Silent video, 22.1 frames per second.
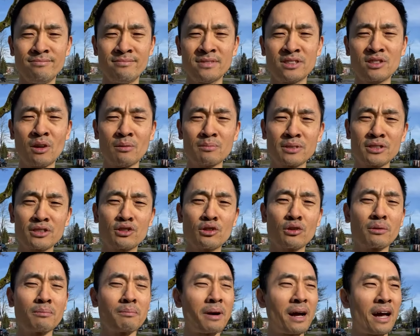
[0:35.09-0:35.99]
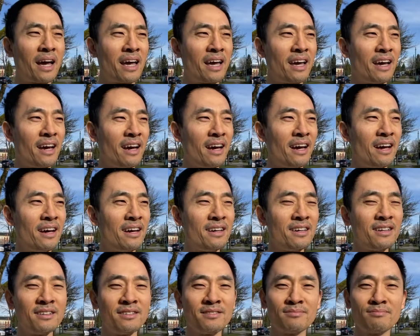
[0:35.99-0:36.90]
so I'm just doing my uh,
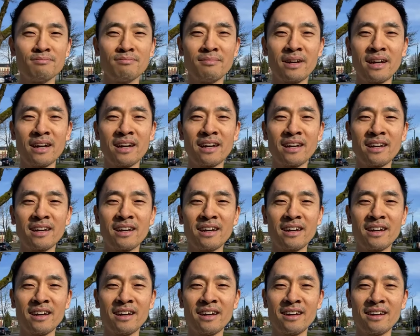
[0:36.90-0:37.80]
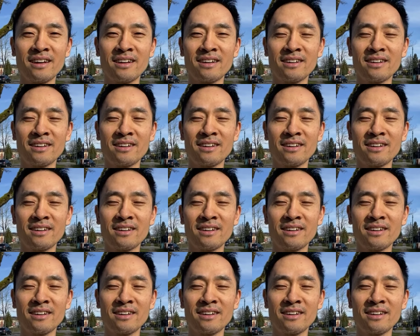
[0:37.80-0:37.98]
my. Uh...